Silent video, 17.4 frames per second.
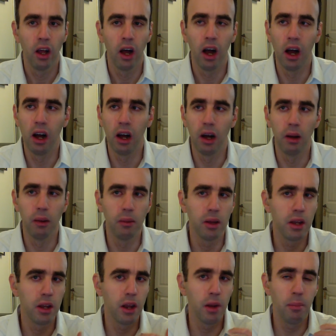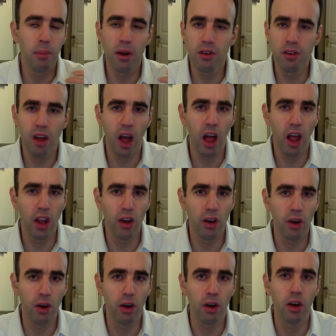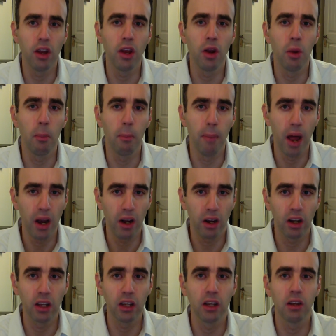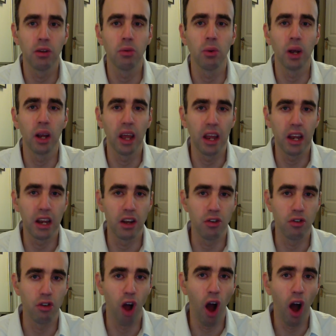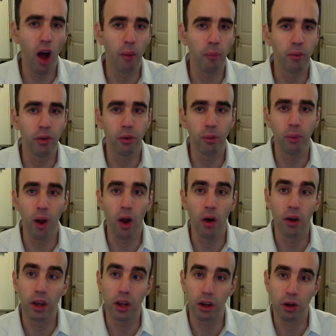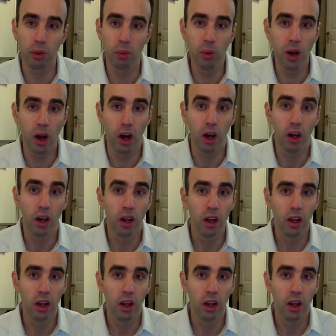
Uh, he did a bunch of other, you know, medically related jobs throughout his career.